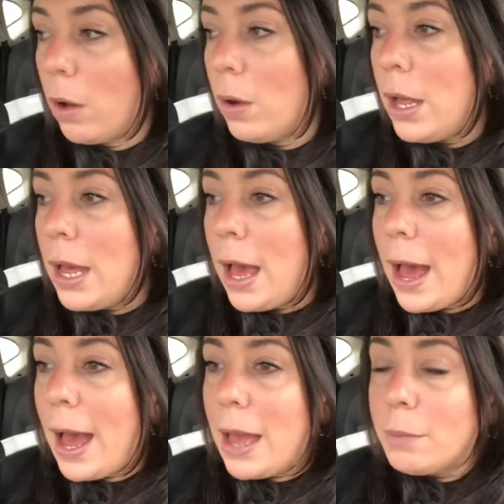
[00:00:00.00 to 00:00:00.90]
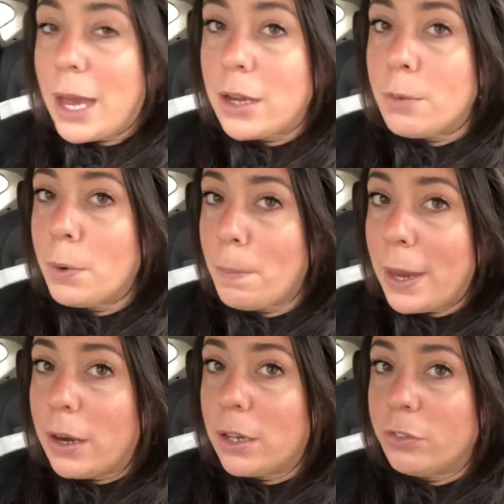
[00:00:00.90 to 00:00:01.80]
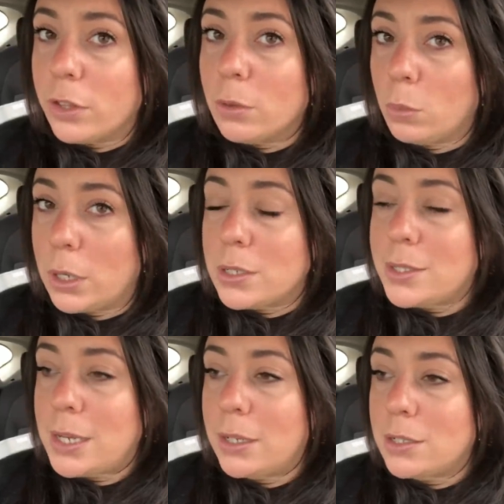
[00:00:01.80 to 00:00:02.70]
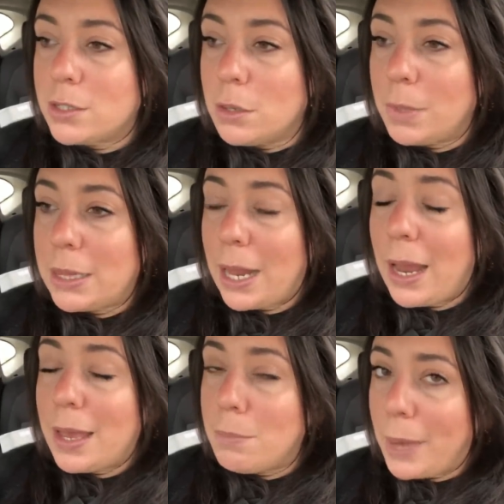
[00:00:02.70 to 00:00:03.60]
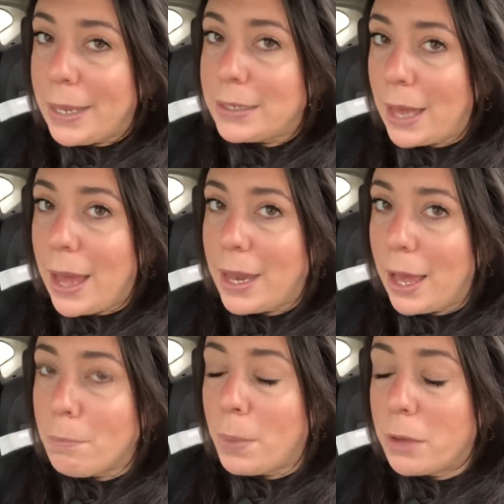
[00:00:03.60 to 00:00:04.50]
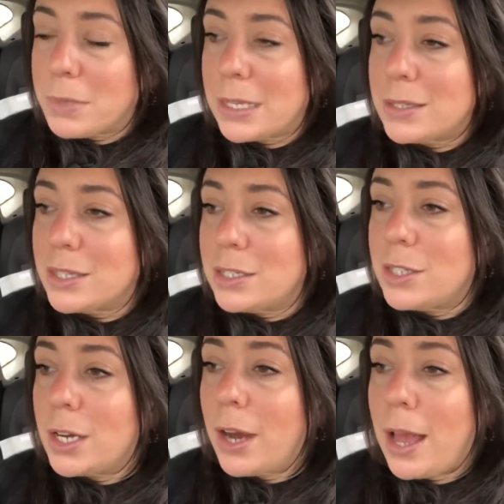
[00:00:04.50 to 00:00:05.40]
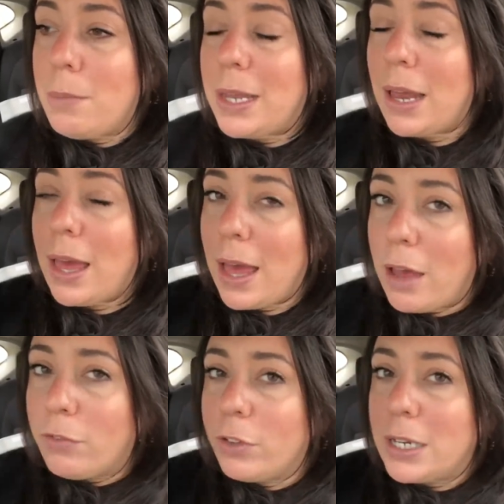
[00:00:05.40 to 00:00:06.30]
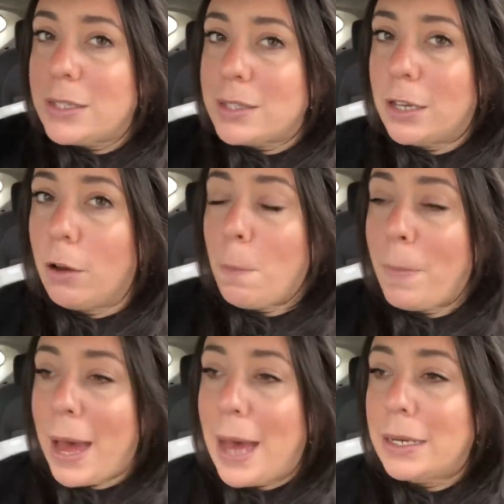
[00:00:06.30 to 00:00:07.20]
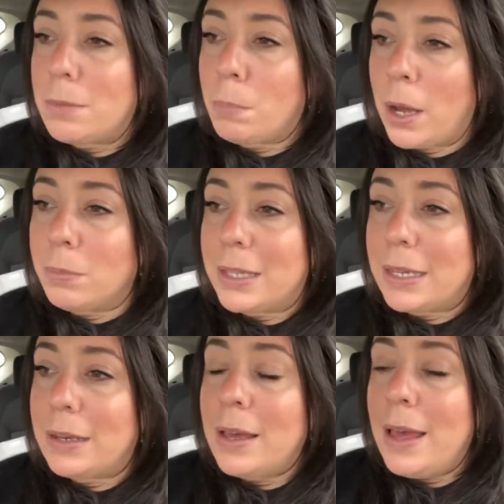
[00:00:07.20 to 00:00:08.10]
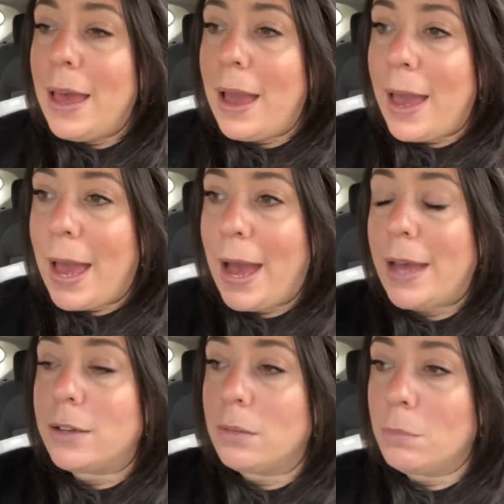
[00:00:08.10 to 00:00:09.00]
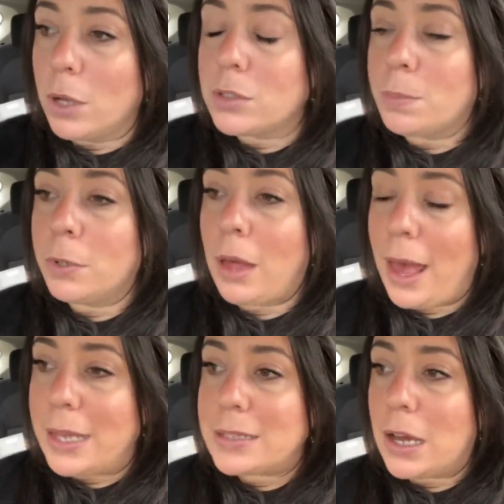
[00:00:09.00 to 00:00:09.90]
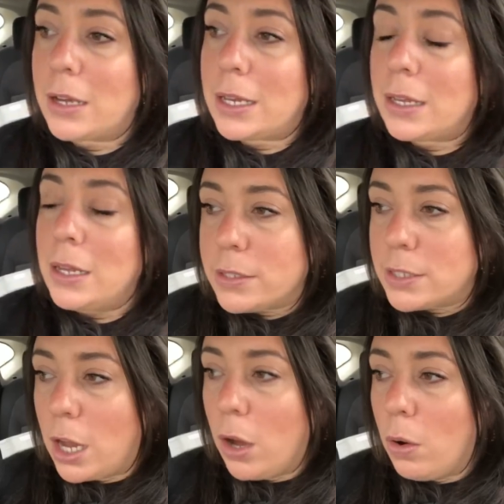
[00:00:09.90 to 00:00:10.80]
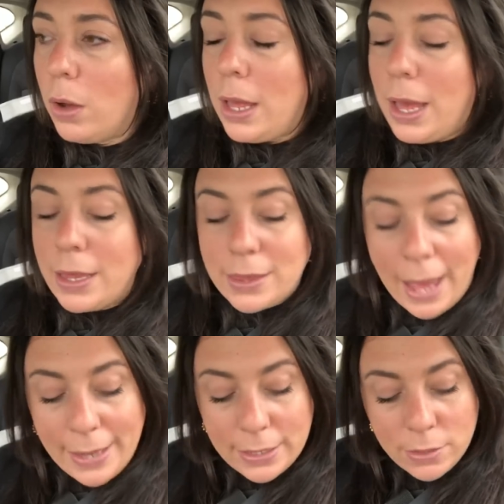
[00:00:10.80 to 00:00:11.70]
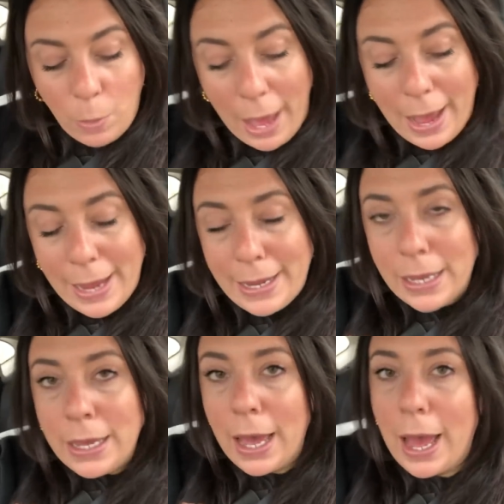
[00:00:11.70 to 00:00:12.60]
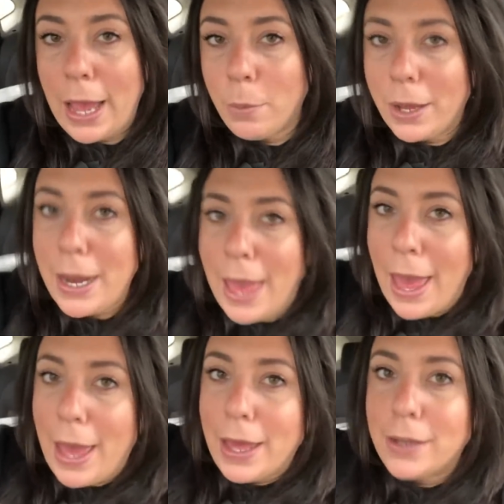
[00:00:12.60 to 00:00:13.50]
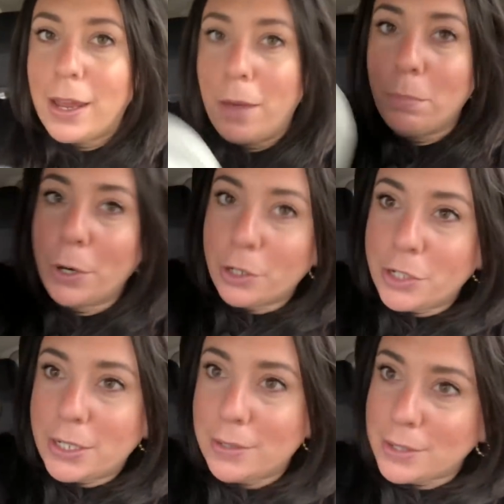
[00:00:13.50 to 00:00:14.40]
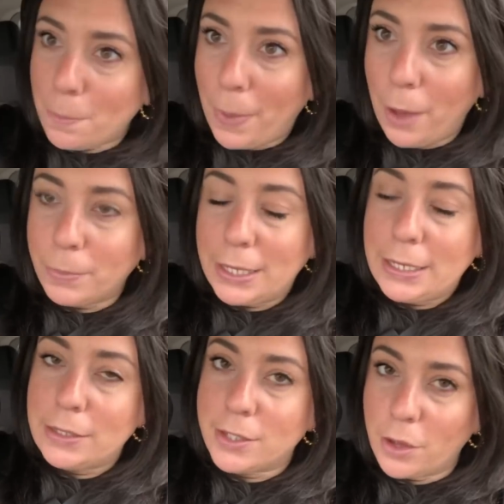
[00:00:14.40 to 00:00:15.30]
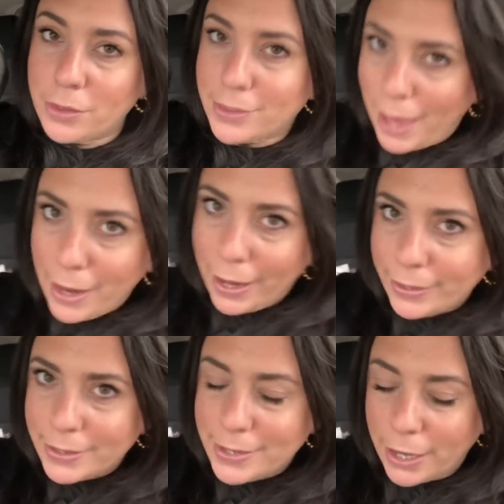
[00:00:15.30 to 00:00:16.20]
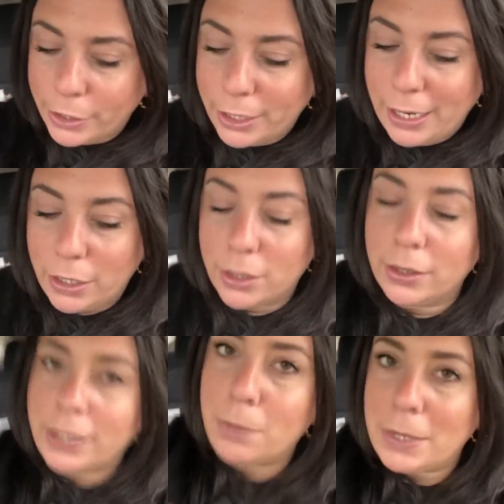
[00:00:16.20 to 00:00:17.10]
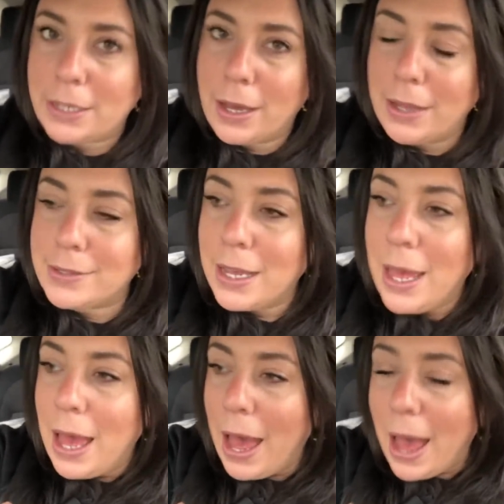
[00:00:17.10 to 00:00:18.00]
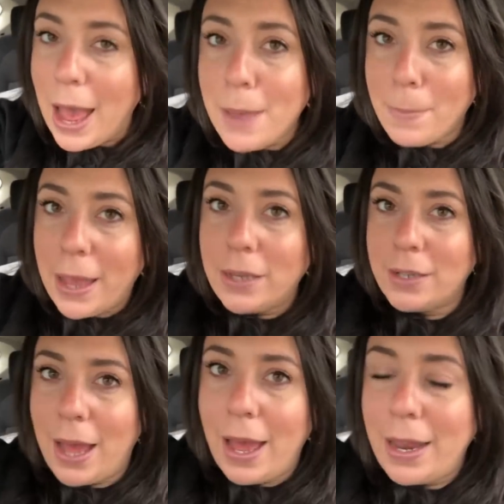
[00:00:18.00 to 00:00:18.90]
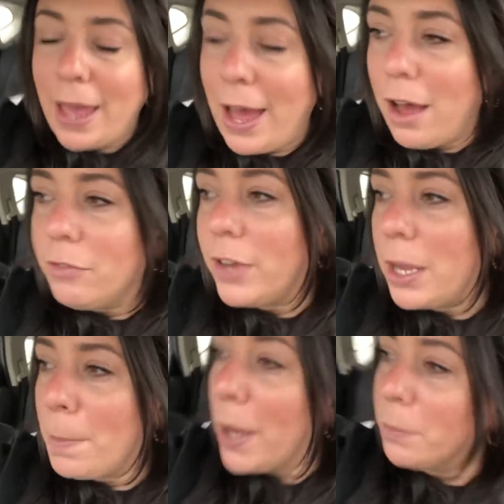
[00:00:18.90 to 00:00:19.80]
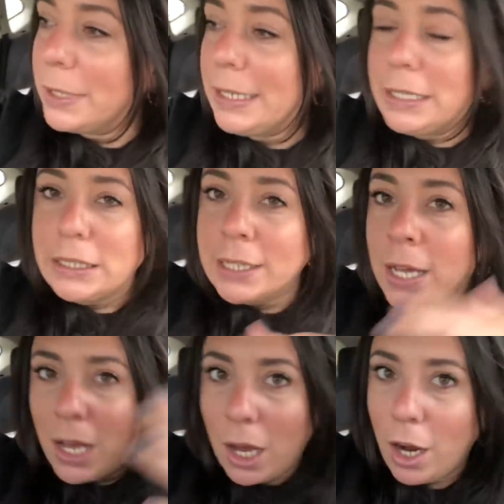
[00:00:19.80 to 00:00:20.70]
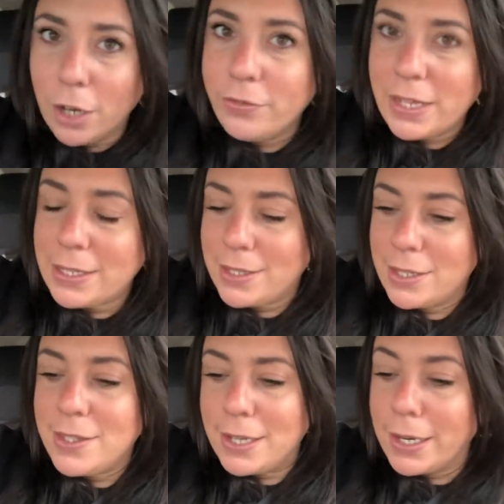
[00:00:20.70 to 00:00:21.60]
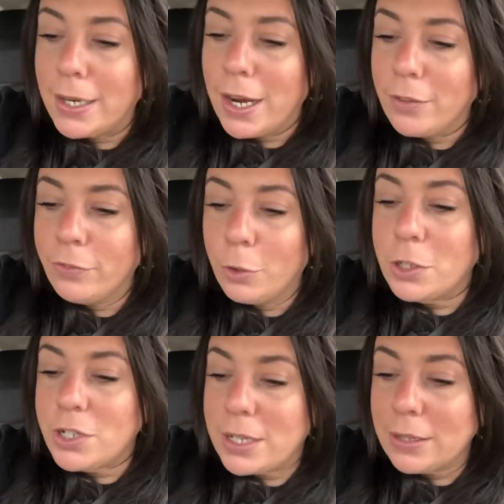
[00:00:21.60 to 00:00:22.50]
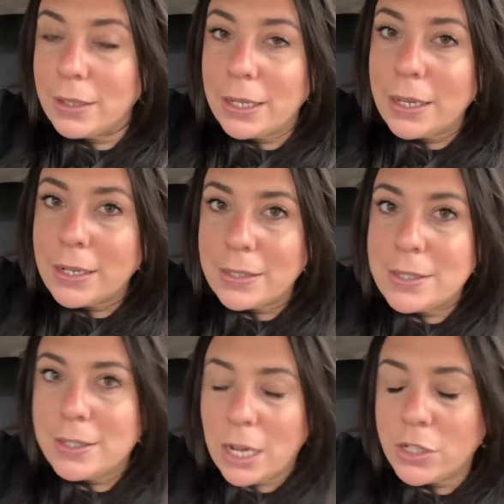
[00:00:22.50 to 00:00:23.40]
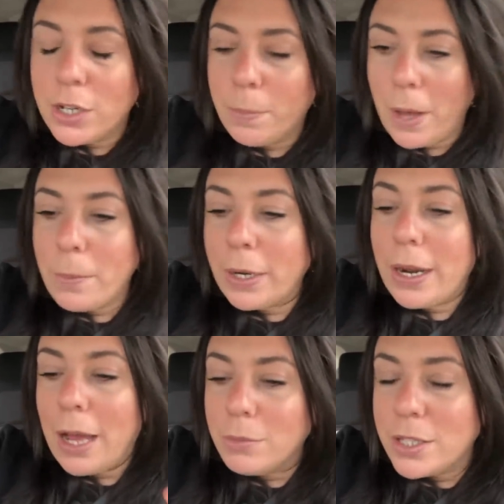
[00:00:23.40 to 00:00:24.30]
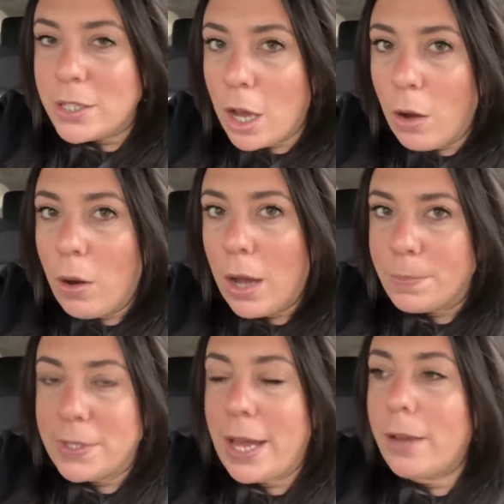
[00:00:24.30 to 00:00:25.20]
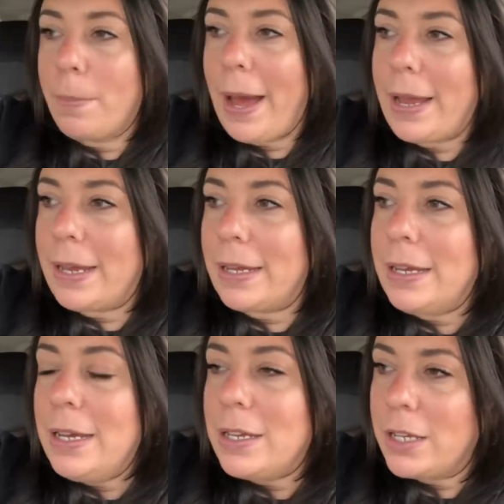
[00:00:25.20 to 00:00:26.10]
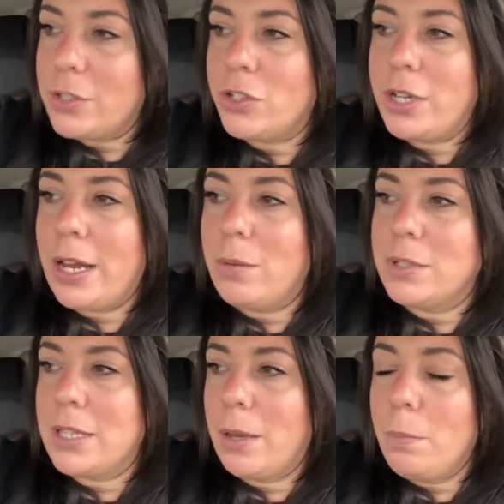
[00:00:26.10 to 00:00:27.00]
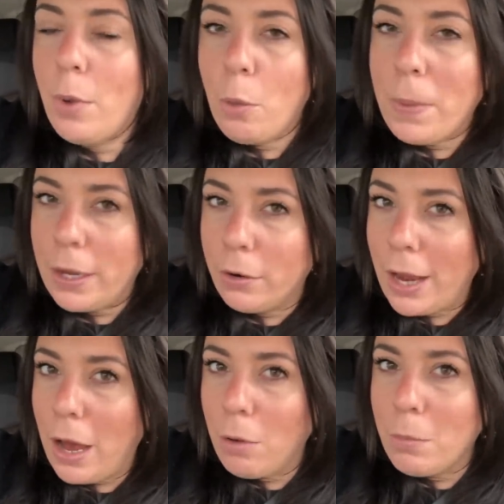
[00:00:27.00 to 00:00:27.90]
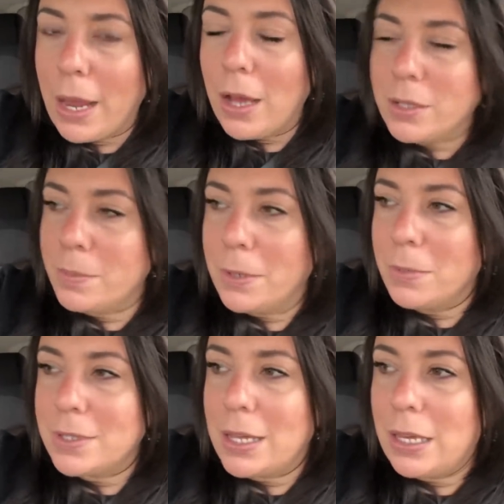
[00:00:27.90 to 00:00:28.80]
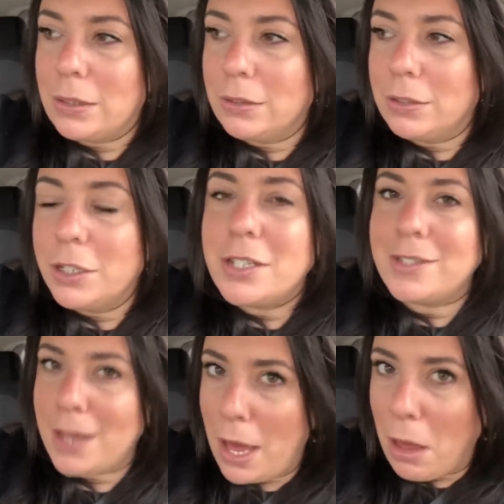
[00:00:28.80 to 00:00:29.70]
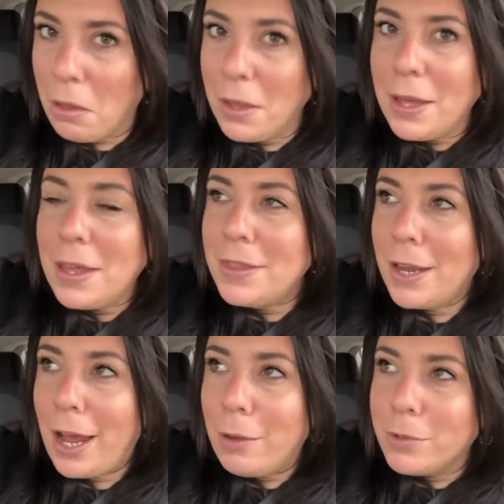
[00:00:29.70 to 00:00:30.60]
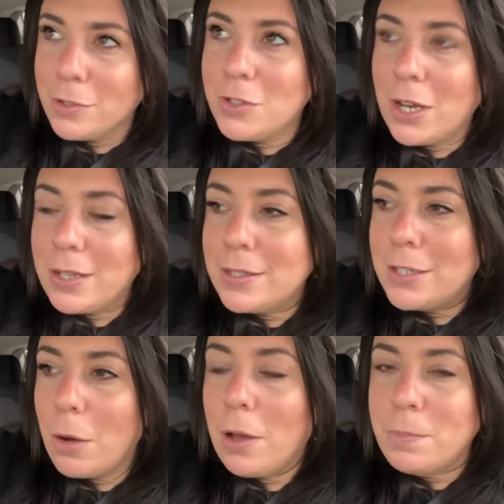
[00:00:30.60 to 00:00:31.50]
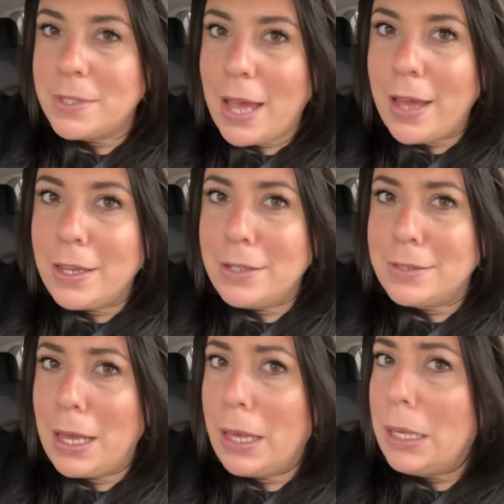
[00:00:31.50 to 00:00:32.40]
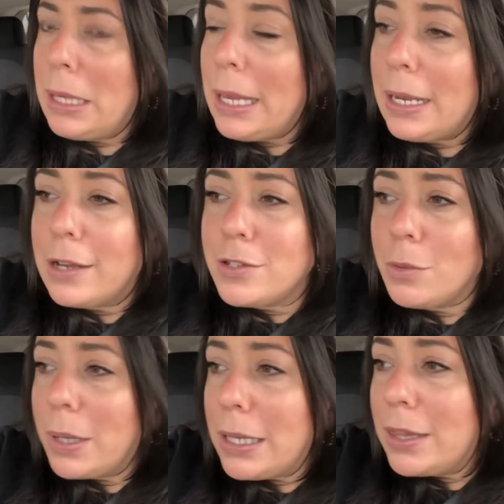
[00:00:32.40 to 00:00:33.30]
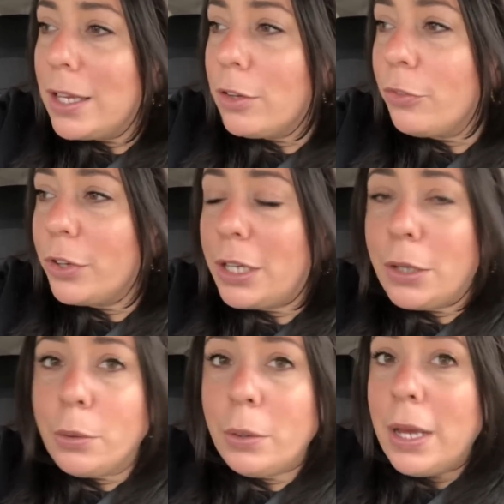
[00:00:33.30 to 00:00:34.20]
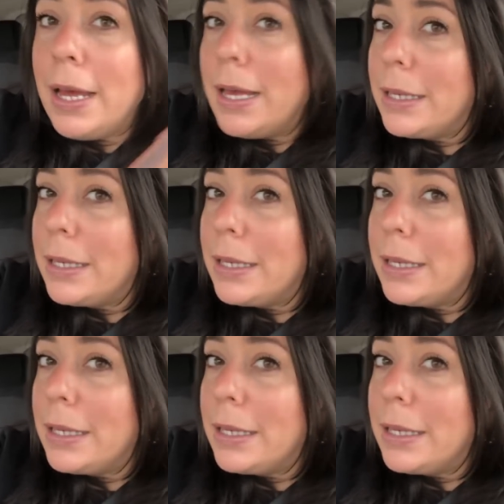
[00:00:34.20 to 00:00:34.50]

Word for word: So I'm kind of preparing for the worst and assuming that I might not have pumpkins this year. I mean, every single potted pumpkin had multiple eggs on it. So that is why I went ahead and purchased some pumpkins so that I can decorate early, because I might not have a pumpkin harvest this year, unfortunately, and it's such a bummer. I'm so upset by it. Yesterday I was like moping around. My husband was like, could tell that I was just so upset. He's like, can I do anything for you?